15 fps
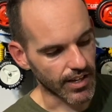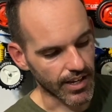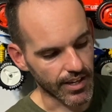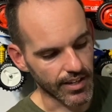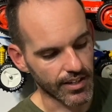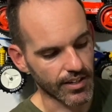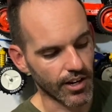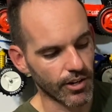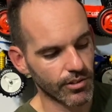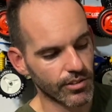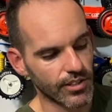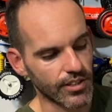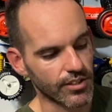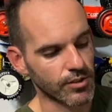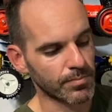it
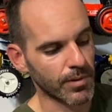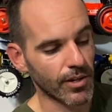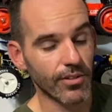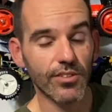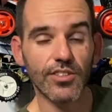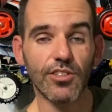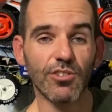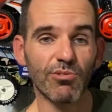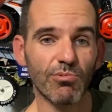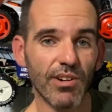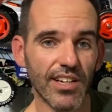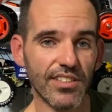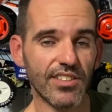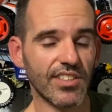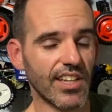only exposed the
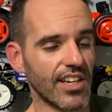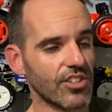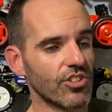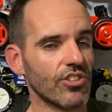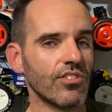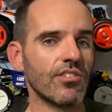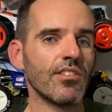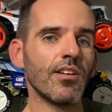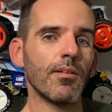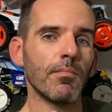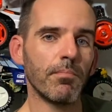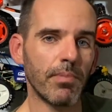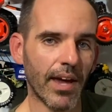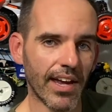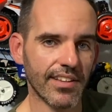red section,
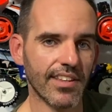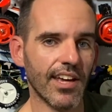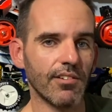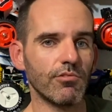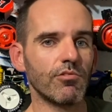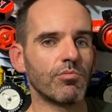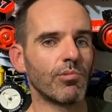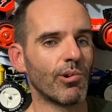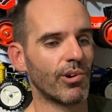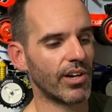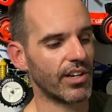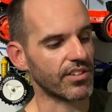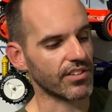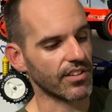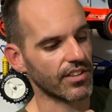backed that with
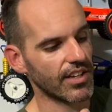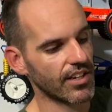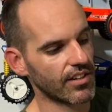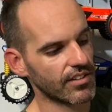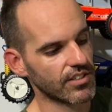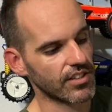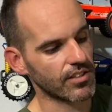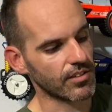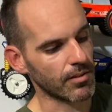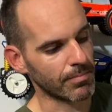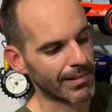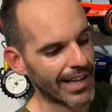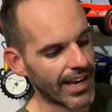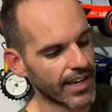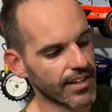white, then I did the
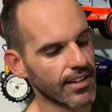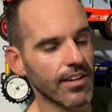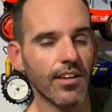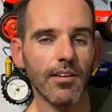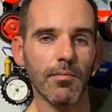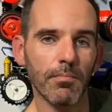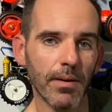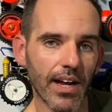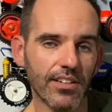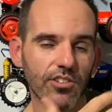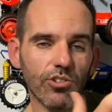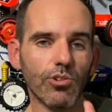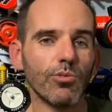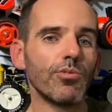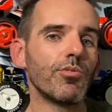black, backed it
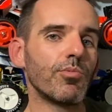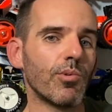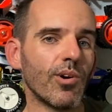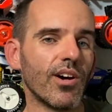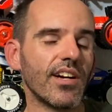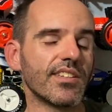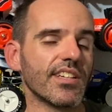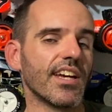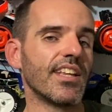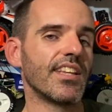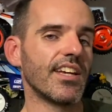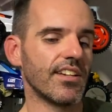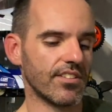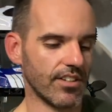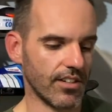all with white, and
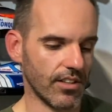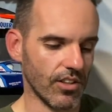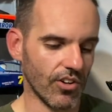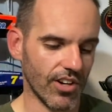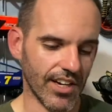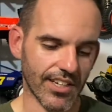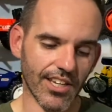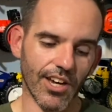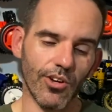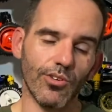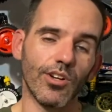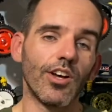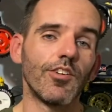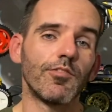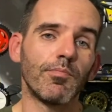then did a light coat
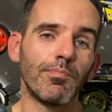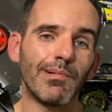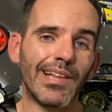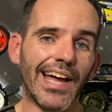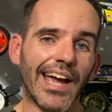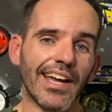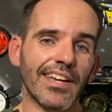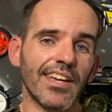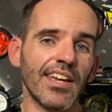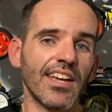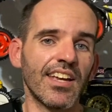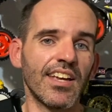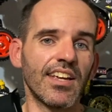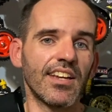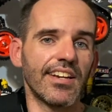of black.
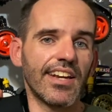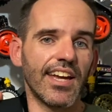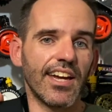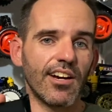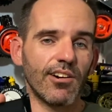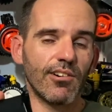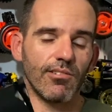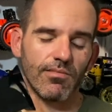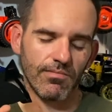Now,